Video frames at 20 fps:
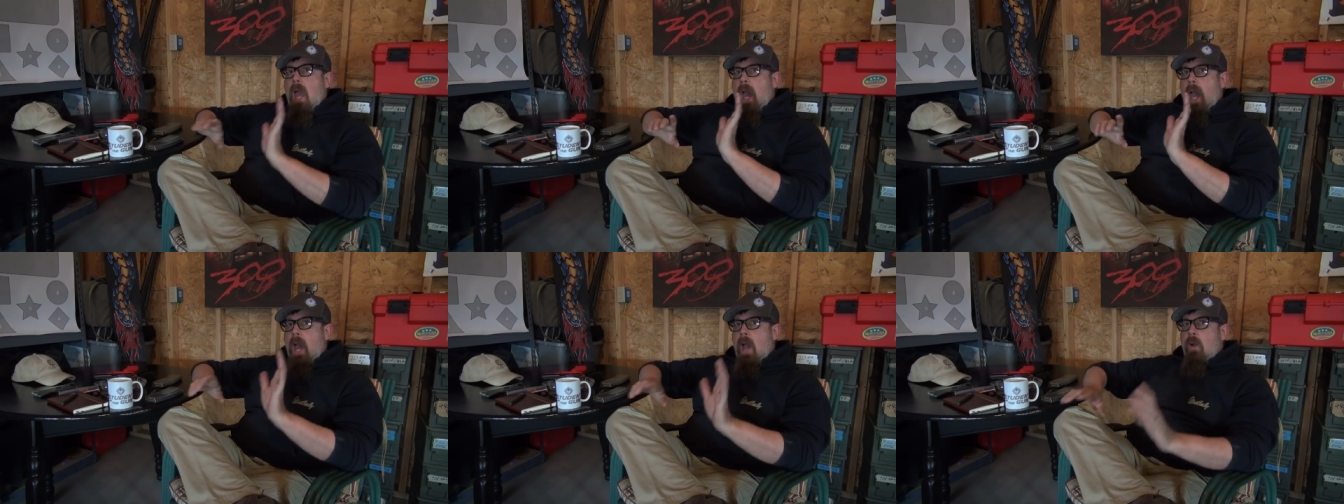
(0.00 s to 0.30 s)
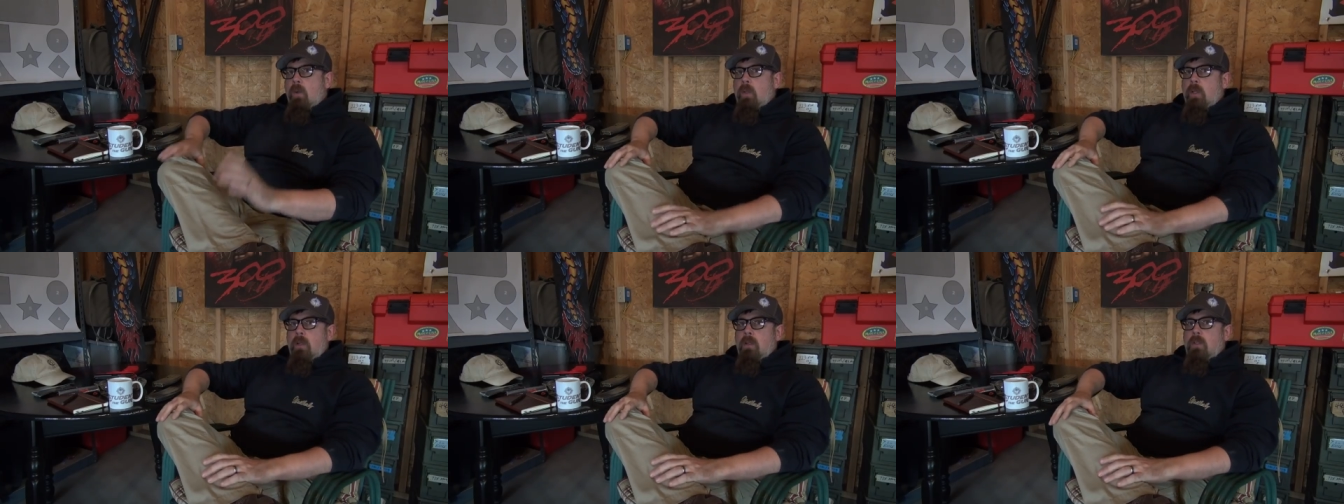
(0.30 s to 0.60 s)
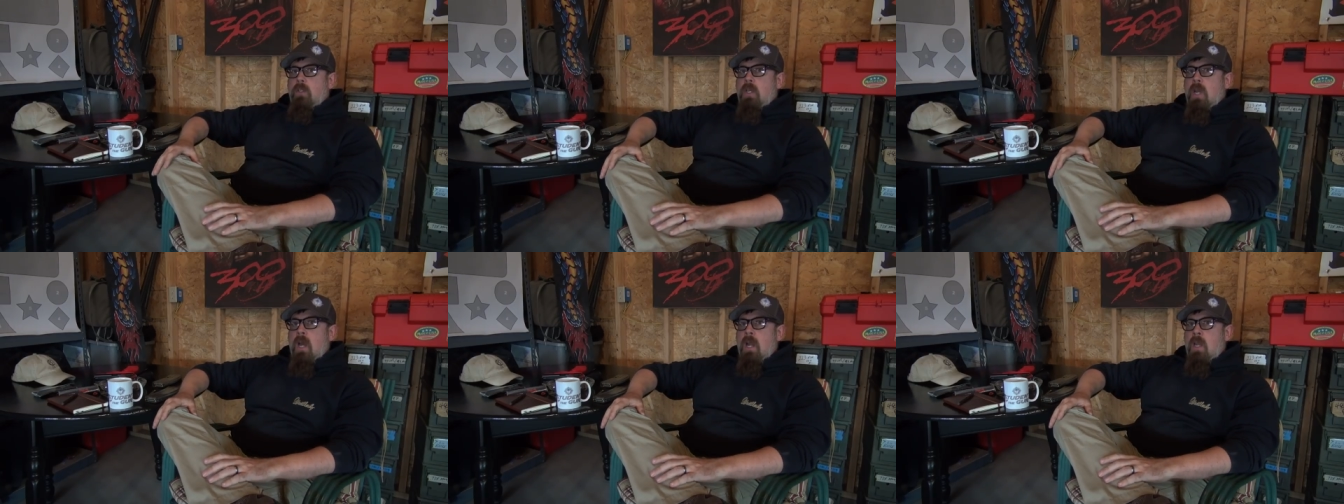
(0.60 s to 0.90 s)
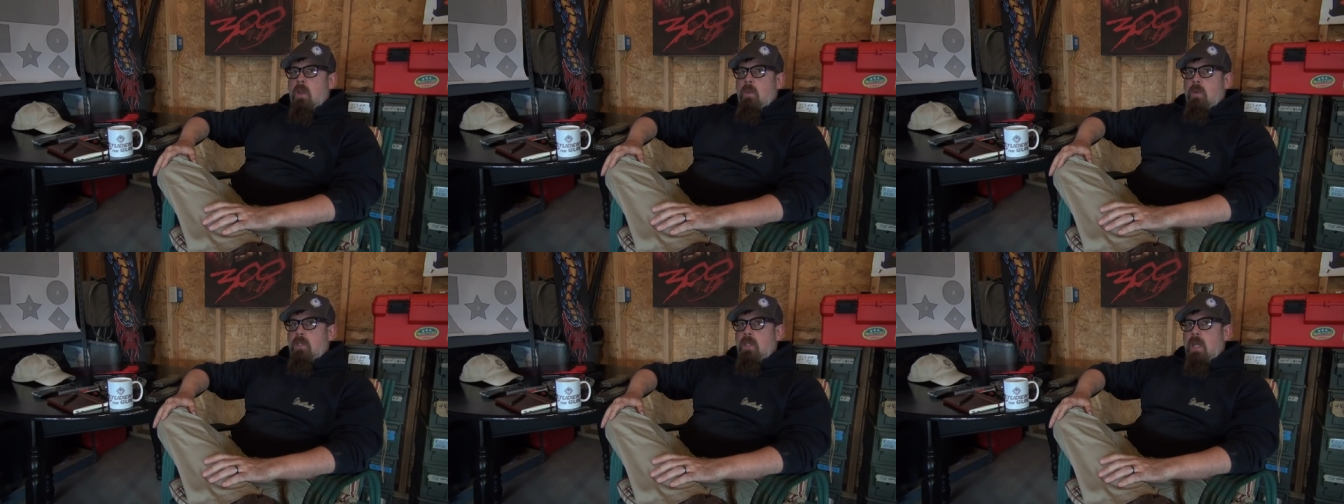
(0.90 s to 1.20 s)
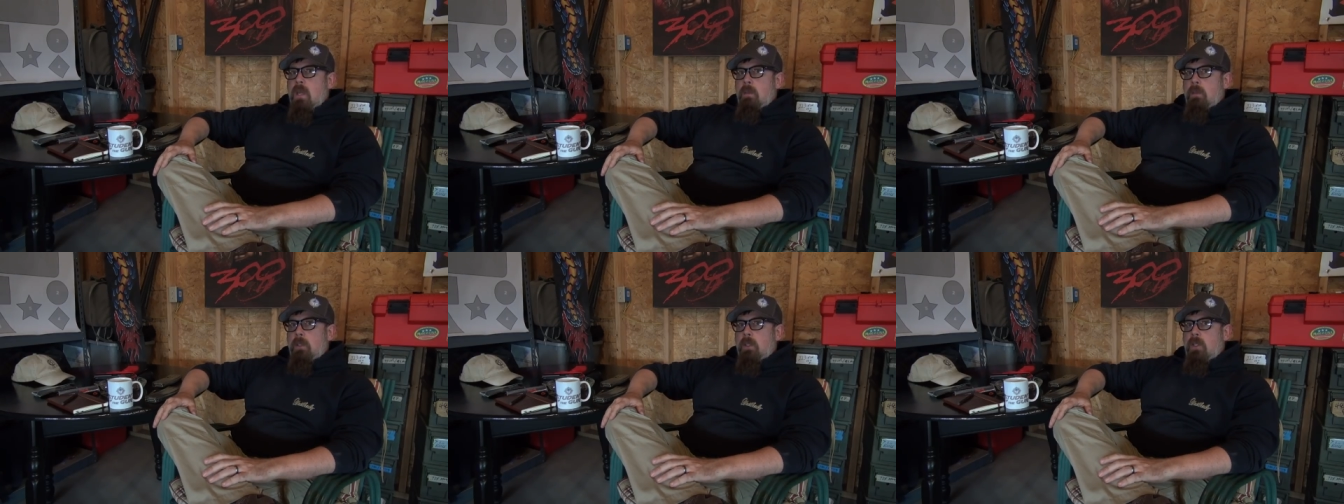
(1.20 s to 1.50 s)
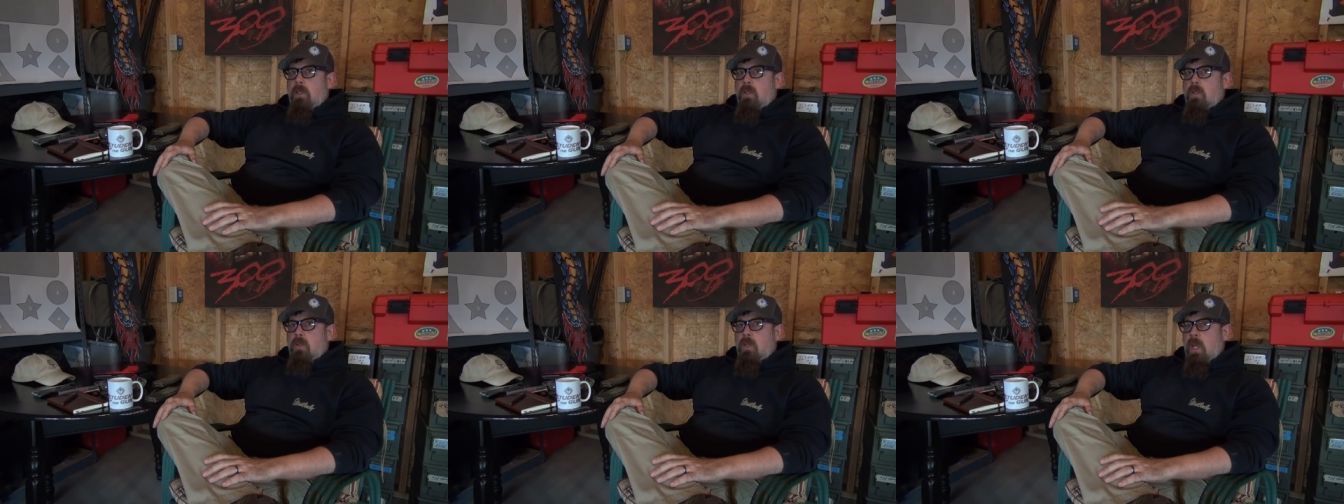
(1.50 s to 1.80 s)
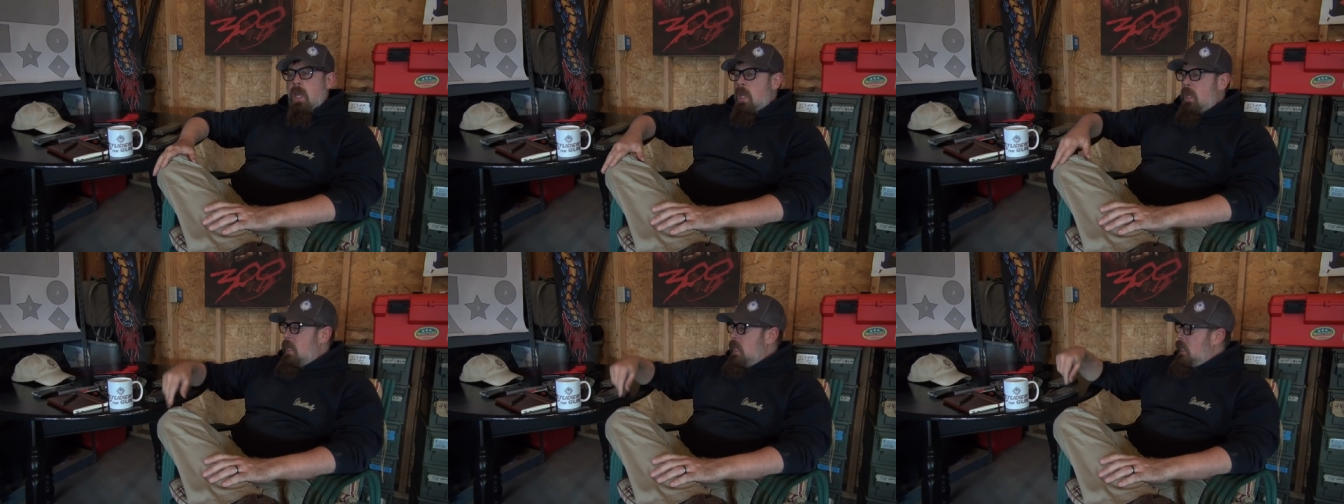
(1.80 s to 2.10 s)
How little Johnny was able to do
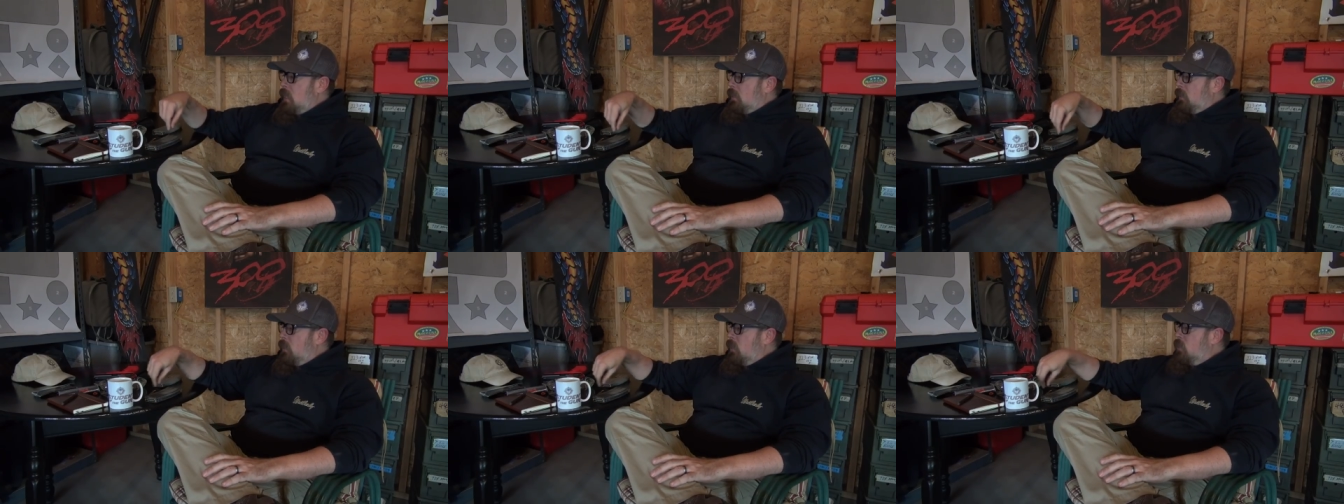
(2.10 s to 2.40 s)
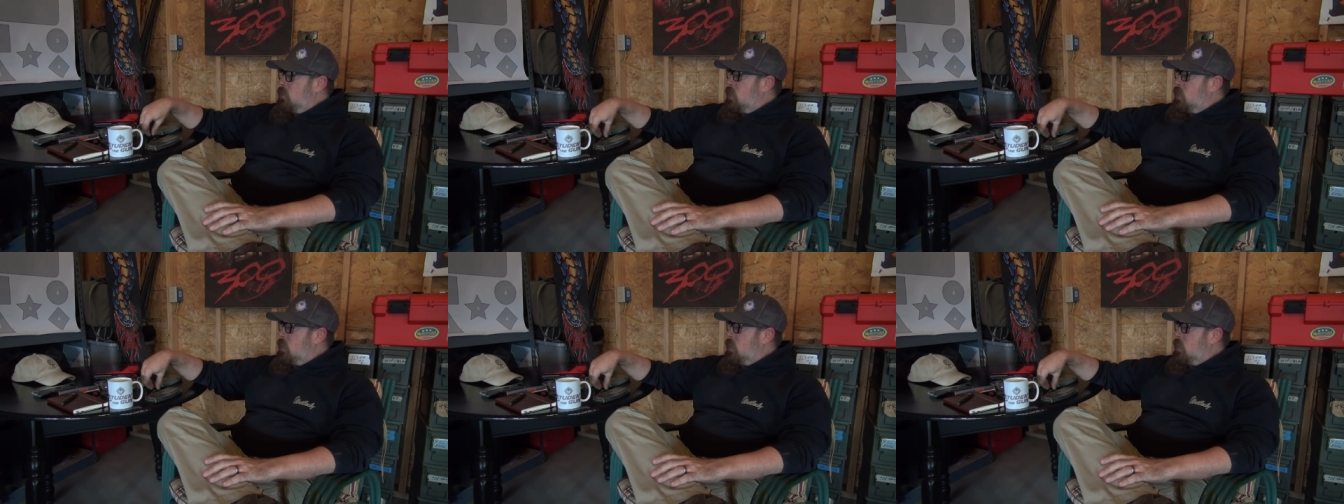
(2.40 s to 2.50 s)
that? Little